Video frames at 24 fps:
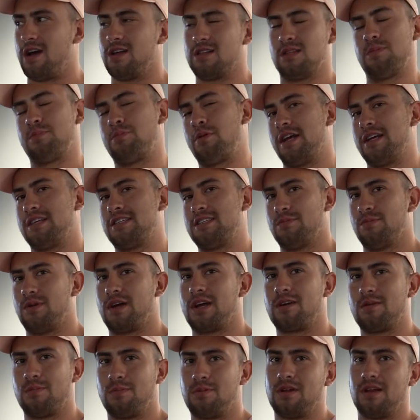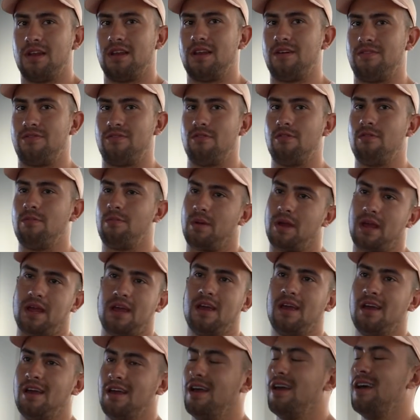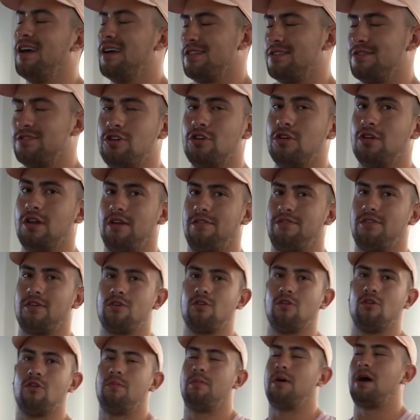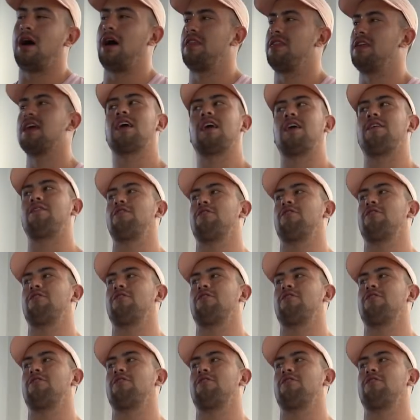and to brace something completely different would be too difficult. But I think if